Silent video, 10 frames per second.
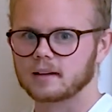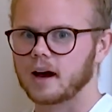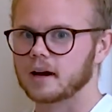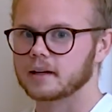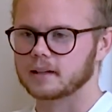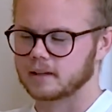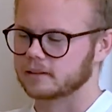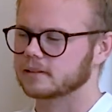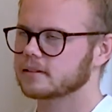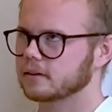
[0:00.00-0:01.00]

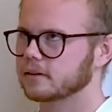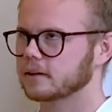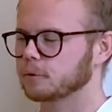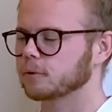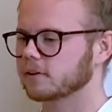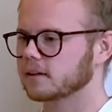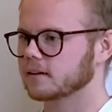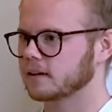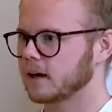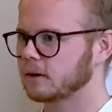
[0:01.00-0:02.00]
at least
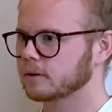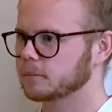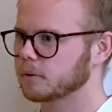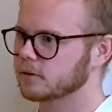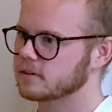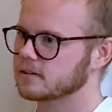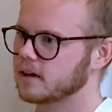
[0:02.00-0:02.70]
reflecting now on the process,